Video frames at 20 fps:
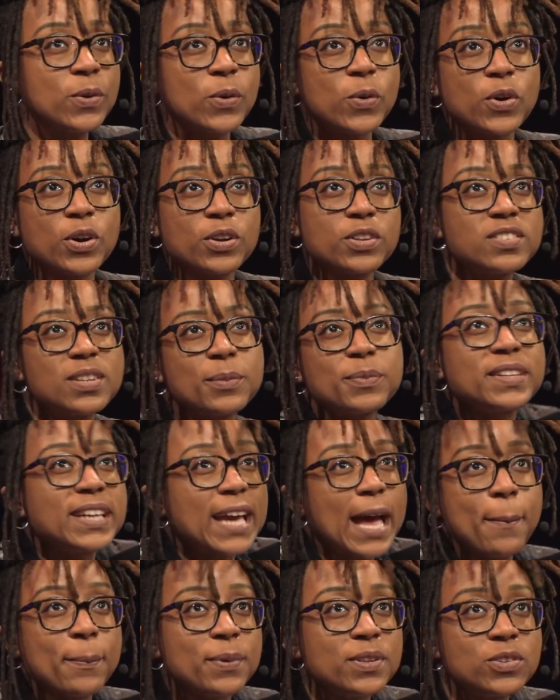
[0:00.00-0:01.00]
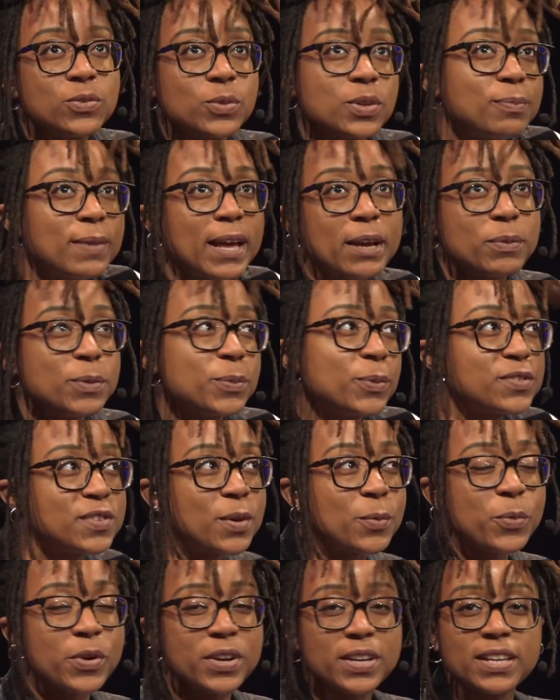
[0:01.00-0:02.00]
or something happens with black people
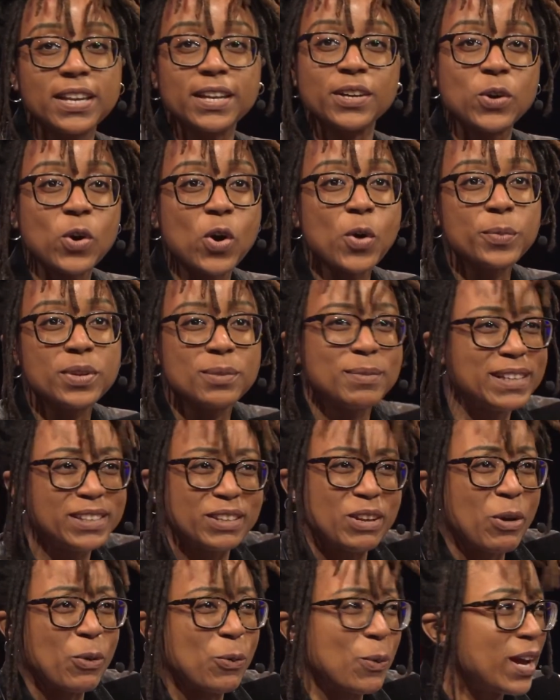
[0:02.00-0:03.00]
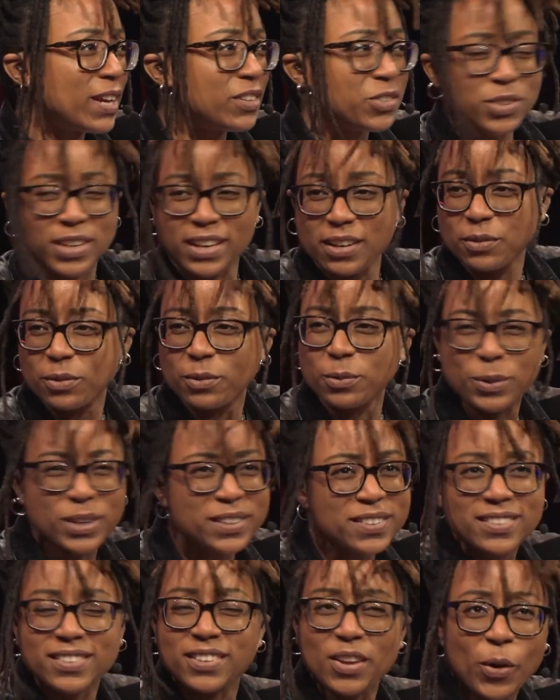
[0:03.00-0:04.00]
somewhere, and then they call me, and I'm like, no, why should I?
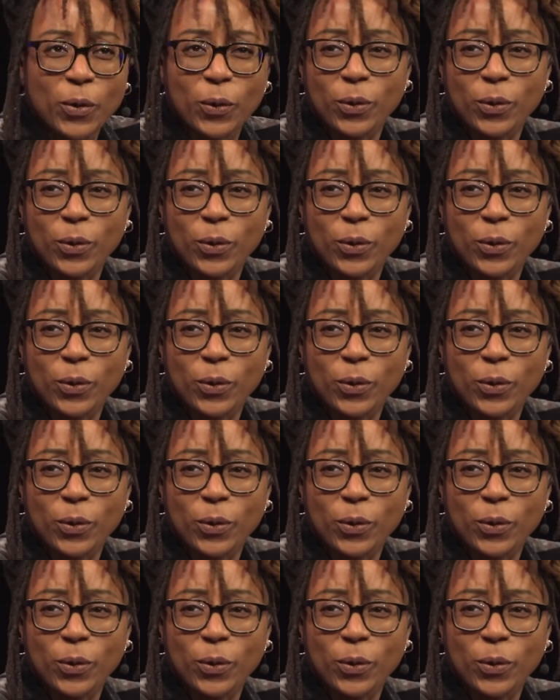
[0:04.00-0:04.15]
What? No.